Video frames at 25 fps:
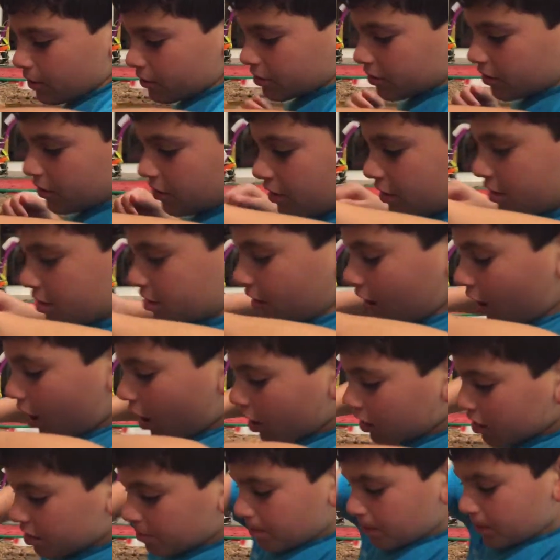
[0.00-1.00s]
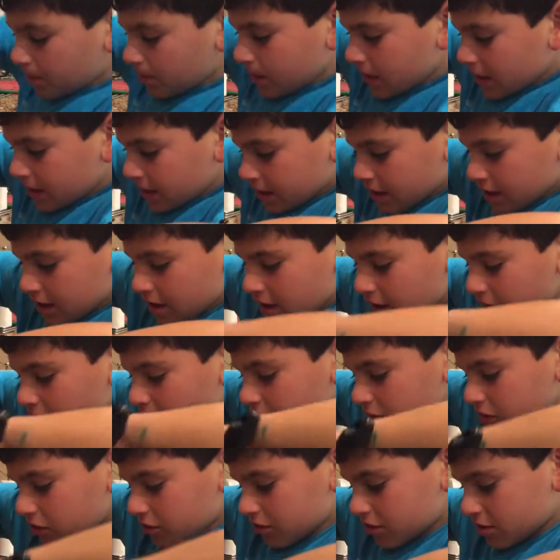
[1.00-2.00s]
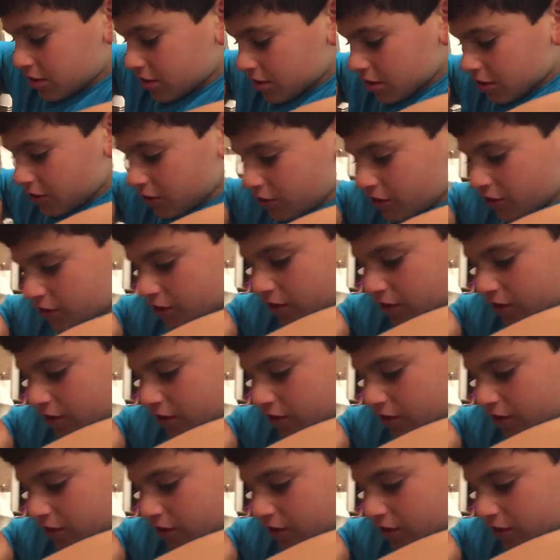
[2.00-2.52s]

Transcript: most of the sauce, but like there's still